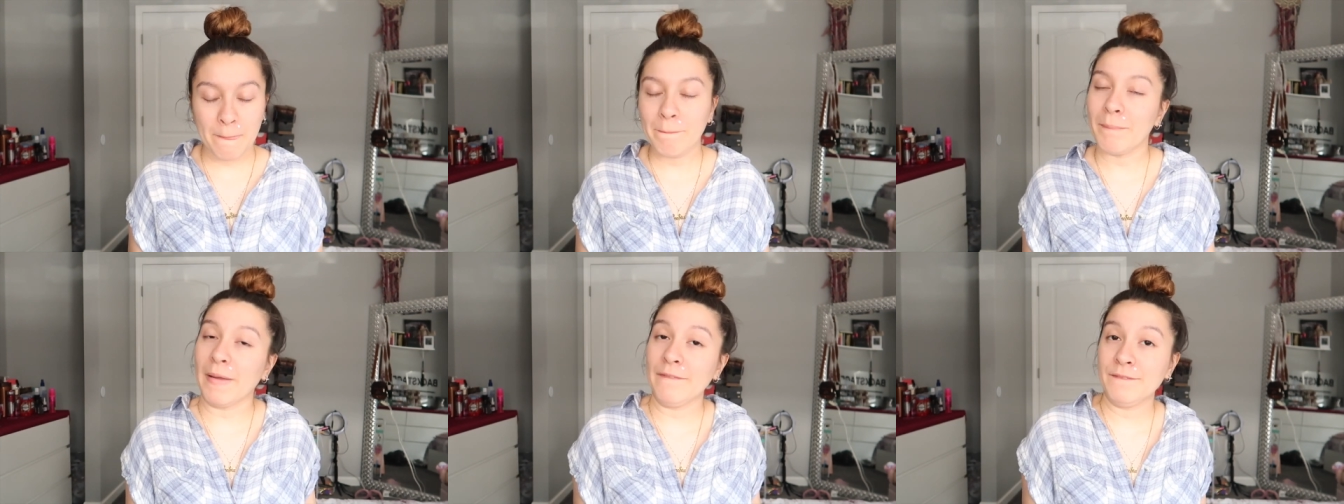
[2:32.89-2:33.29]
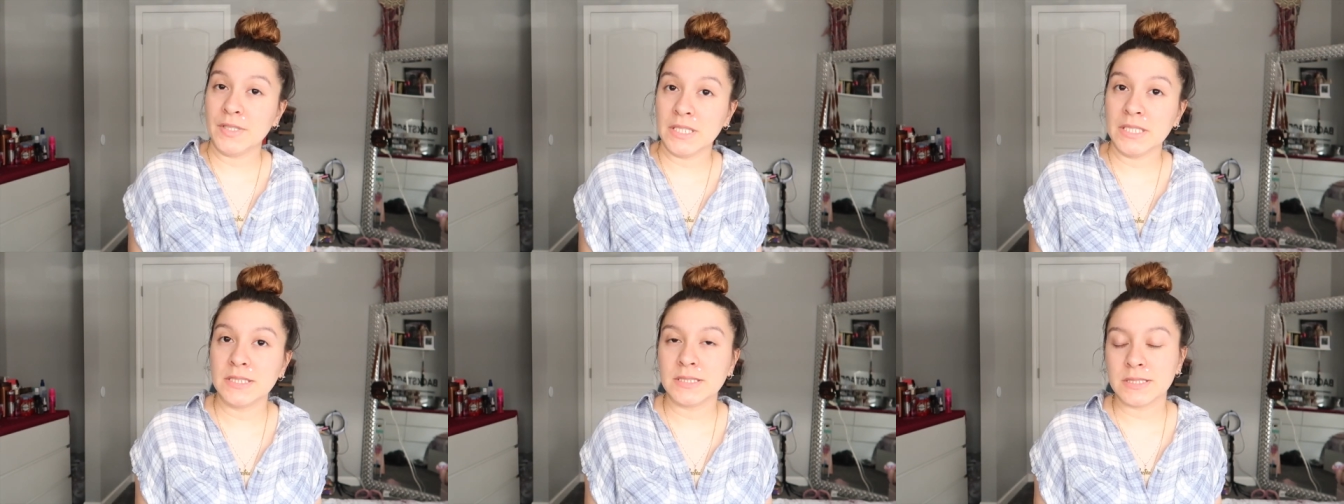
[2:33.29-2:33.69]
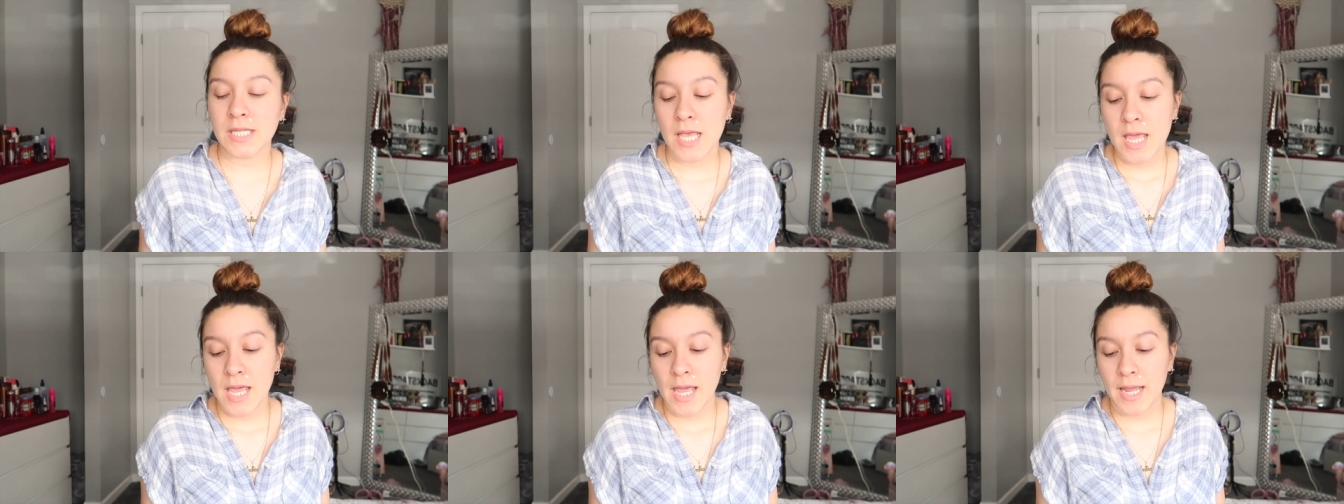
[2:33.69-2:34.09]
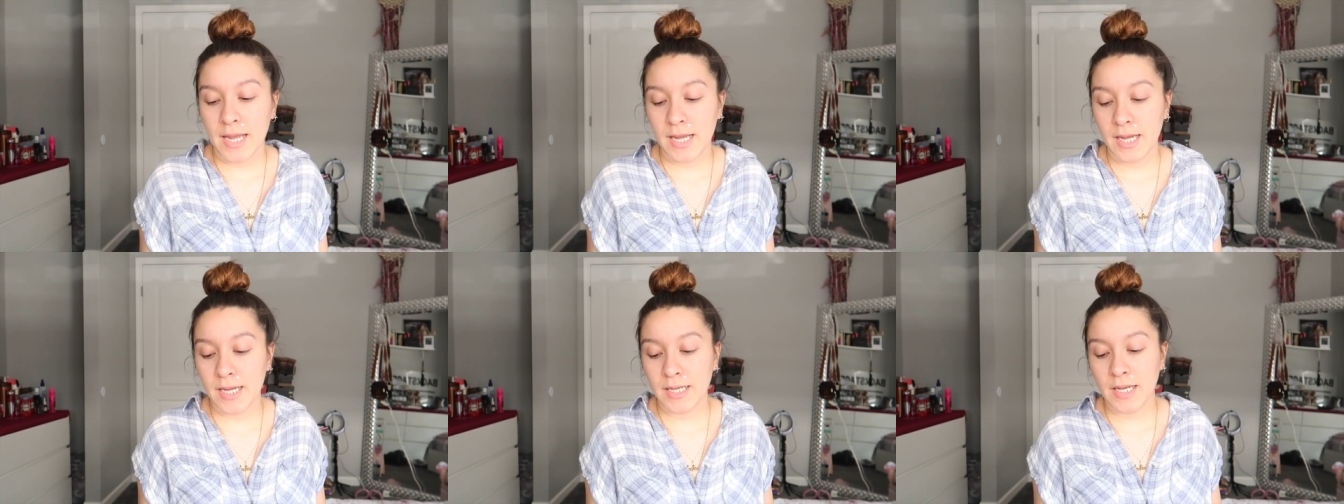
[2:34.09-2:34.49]
my feet
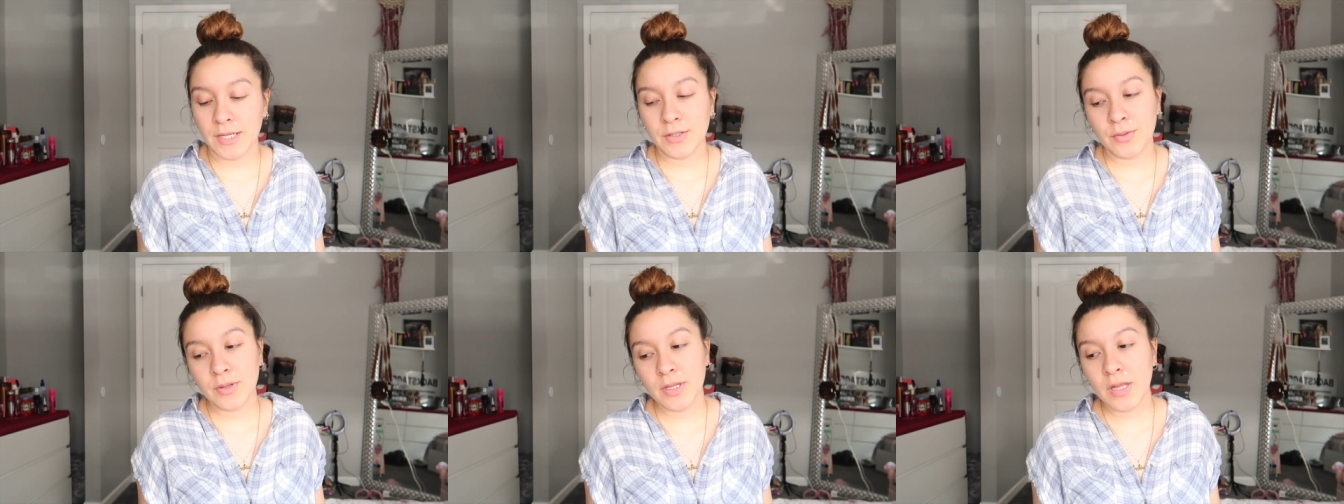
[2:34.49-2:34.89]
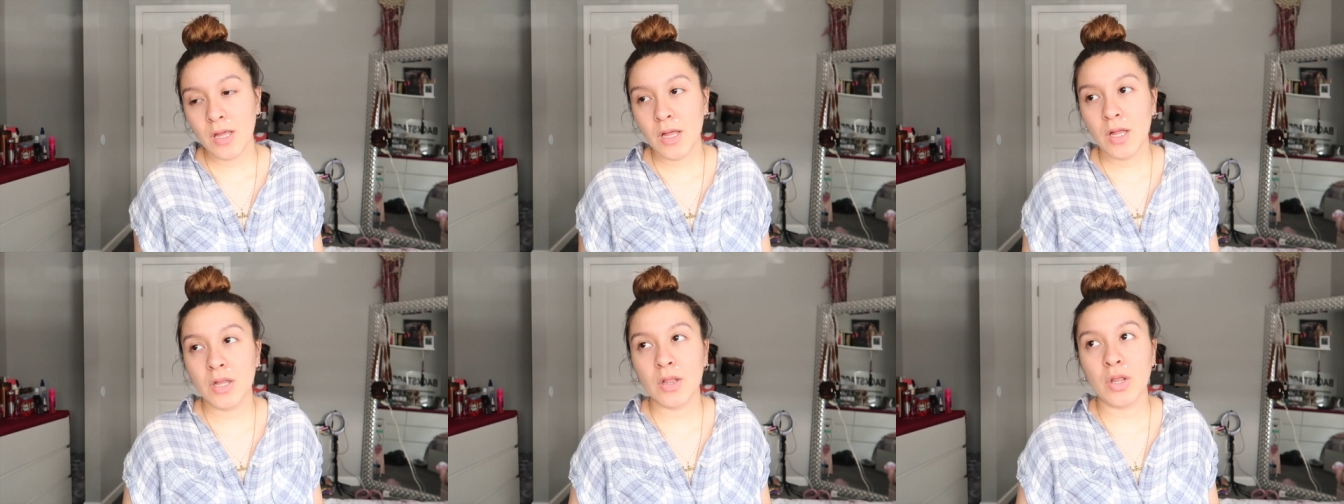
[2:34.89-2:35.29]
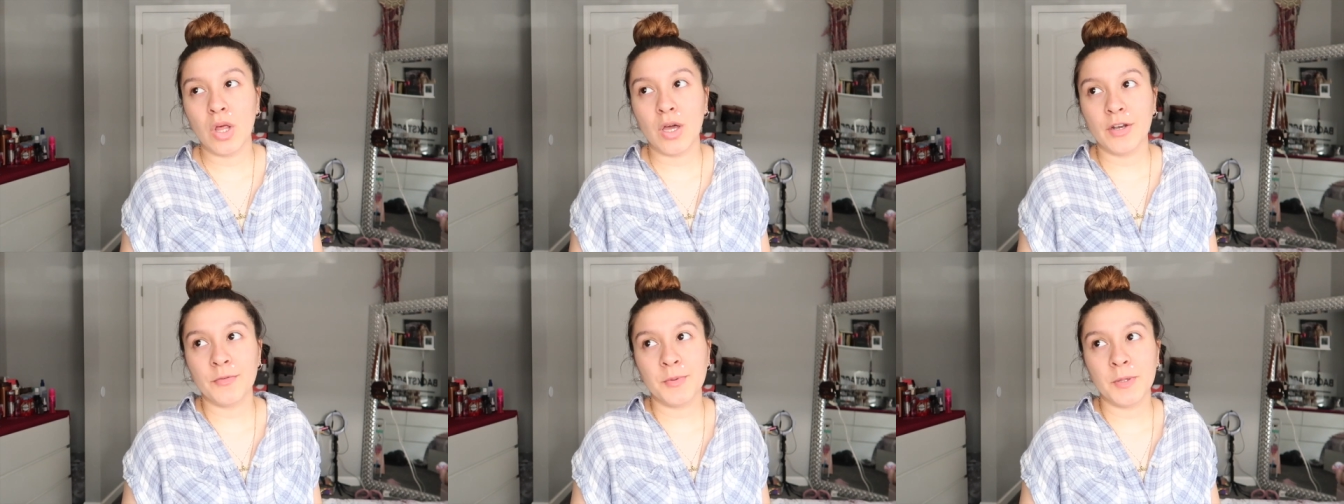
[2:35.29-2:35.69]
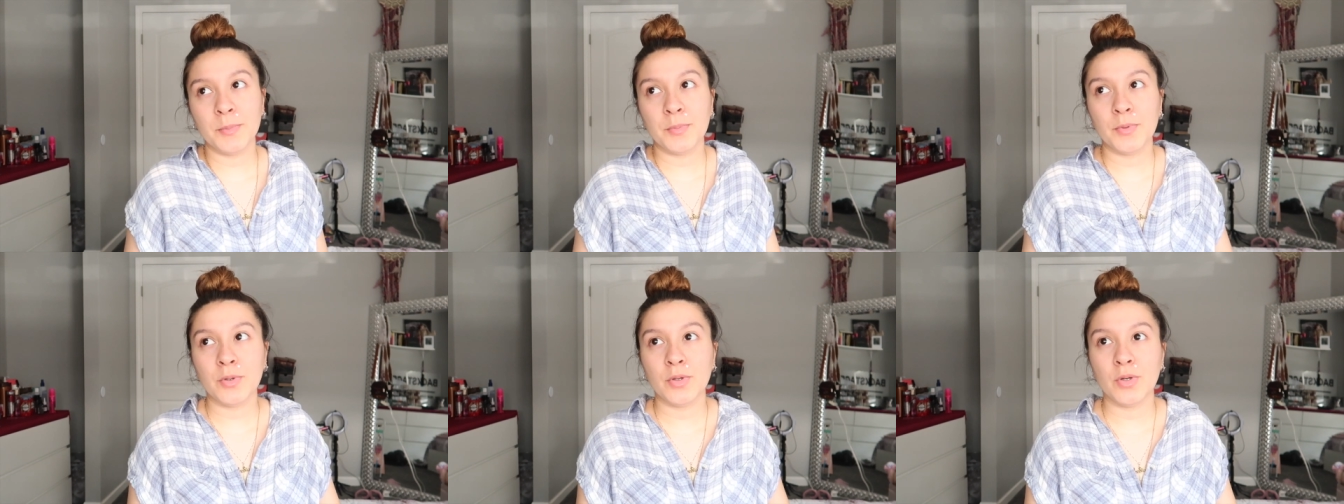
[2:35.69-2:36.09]
and I know that a lot of
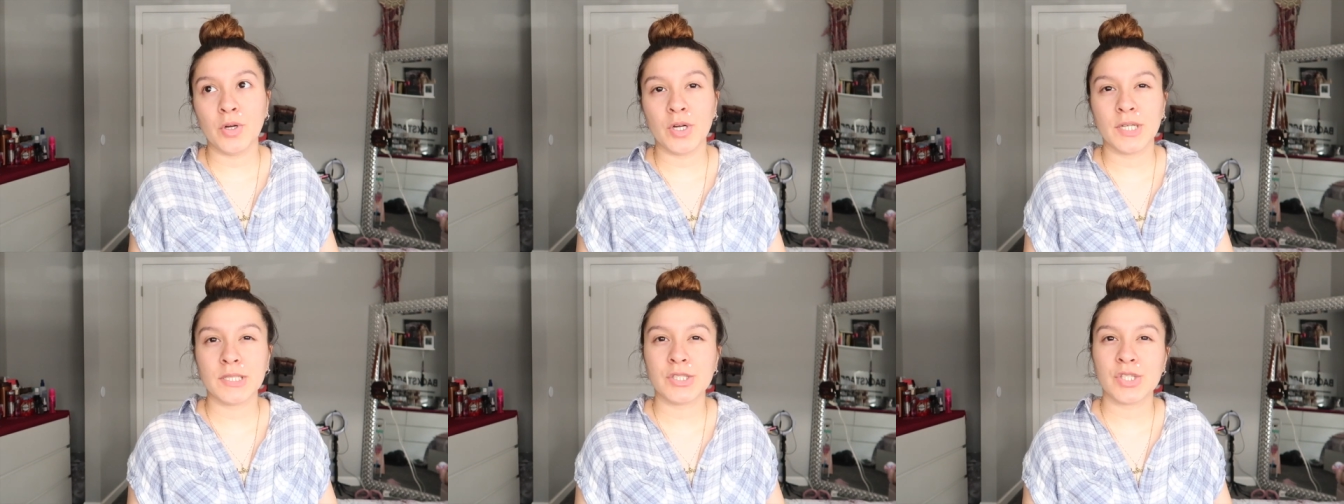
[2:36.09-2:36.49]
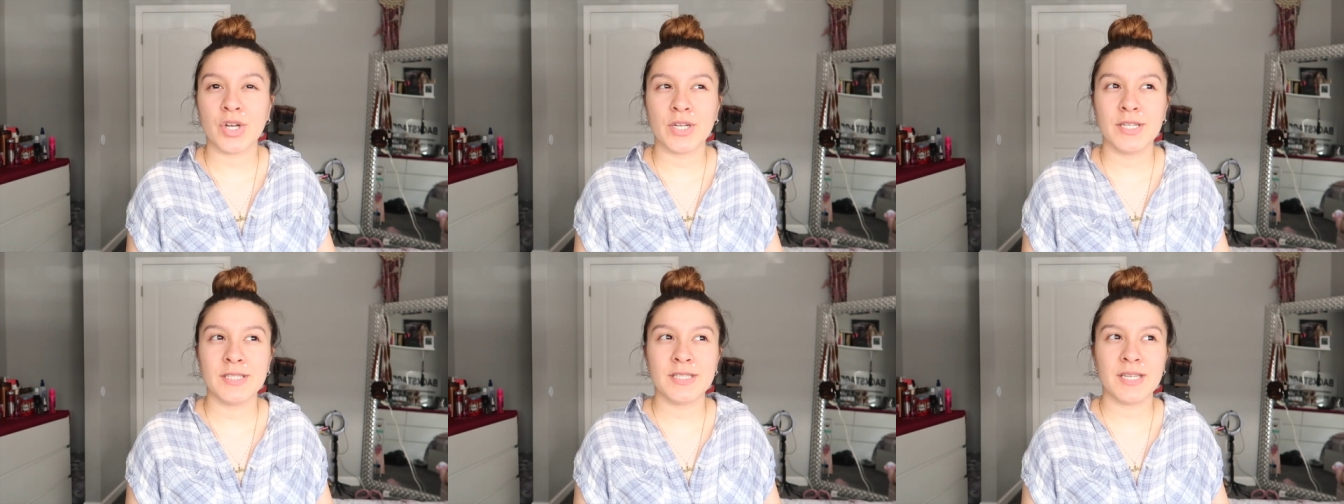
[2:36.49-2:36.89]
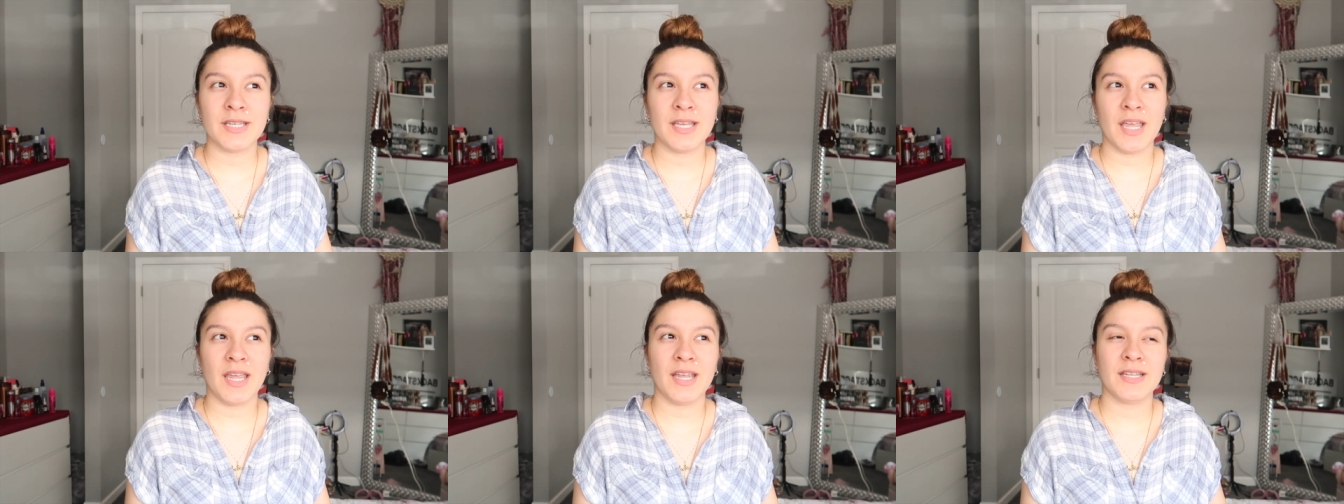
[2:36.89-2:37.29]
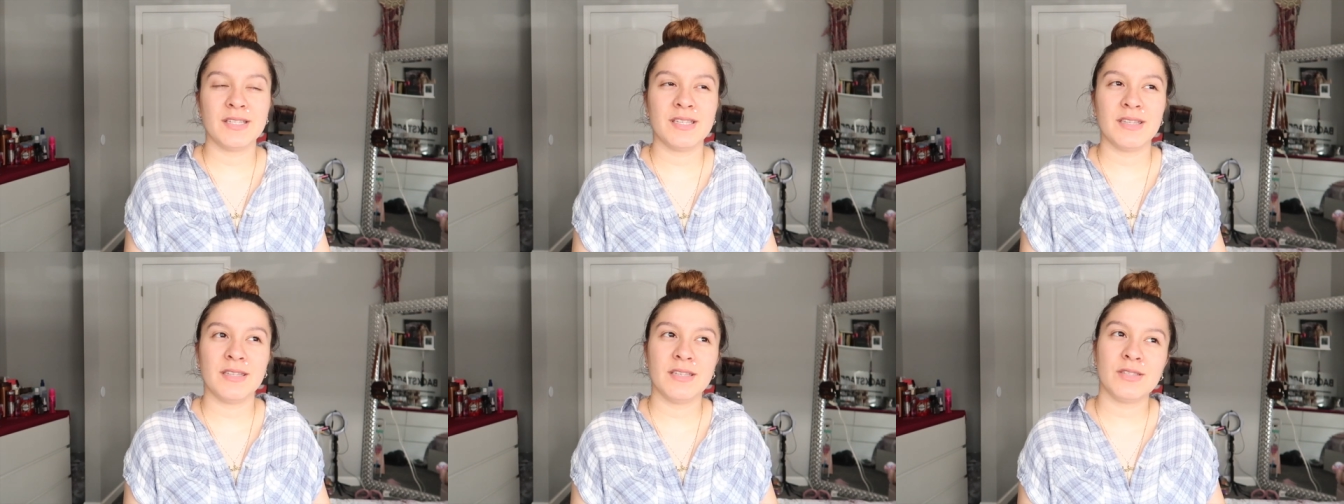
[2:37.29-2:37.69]
people are starting to get
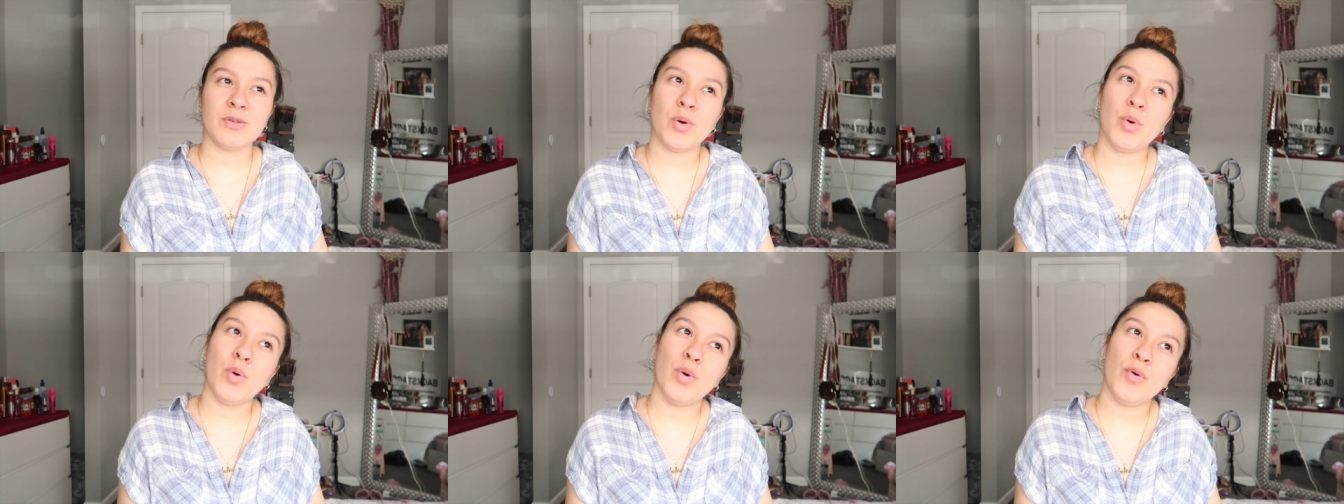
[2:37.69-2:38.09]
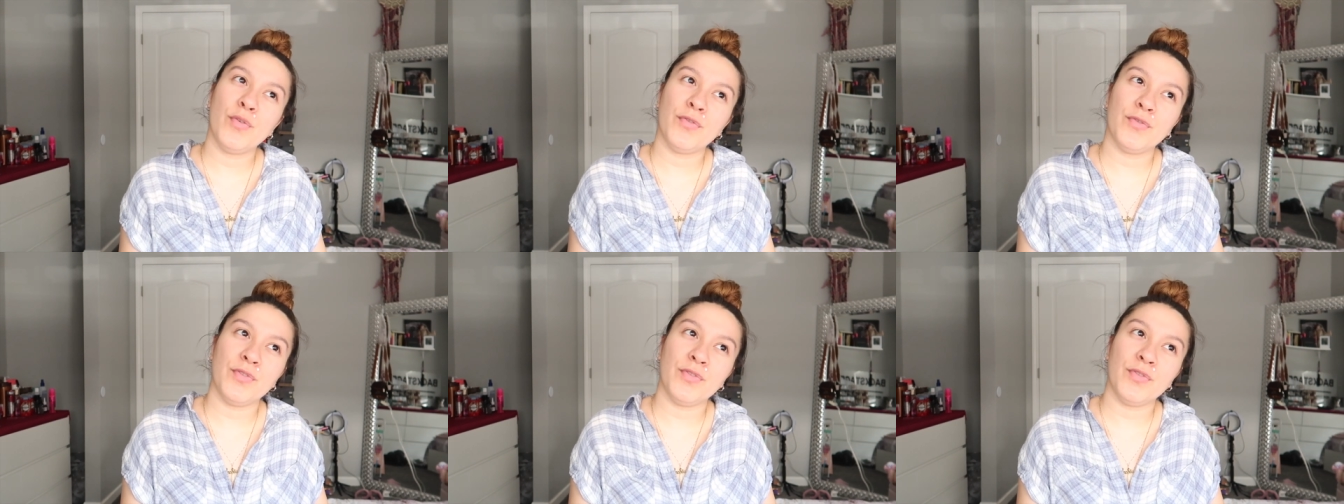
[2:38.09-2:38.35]
into this whole